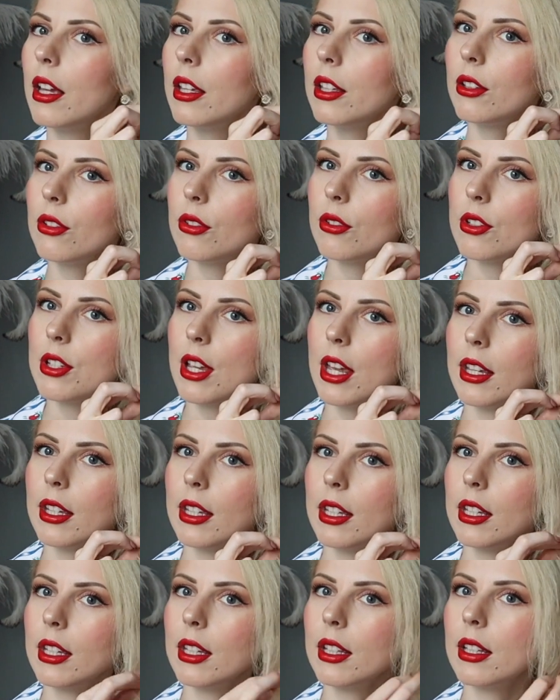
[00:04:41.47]
You
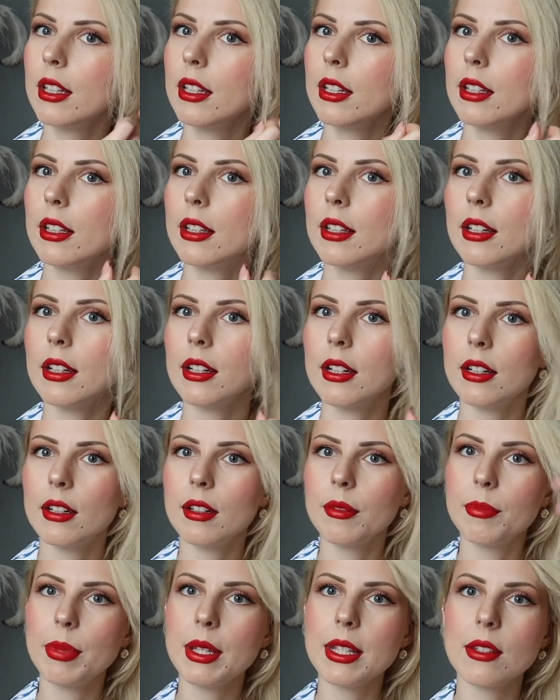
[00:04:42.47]
taking
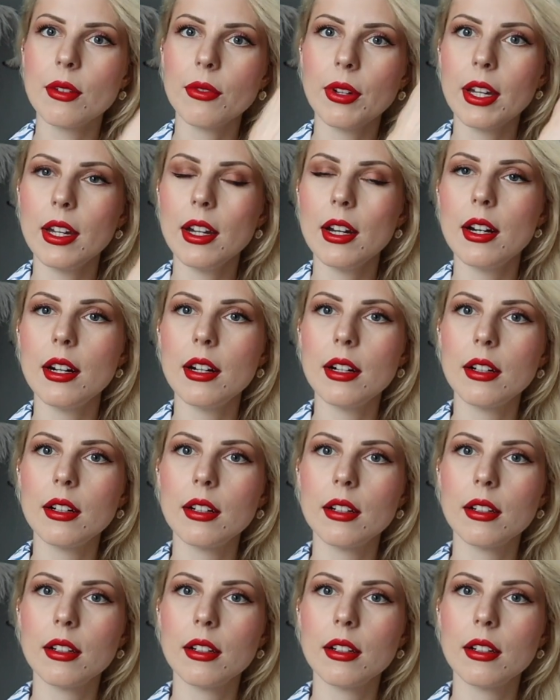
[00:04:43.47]
their piece of hair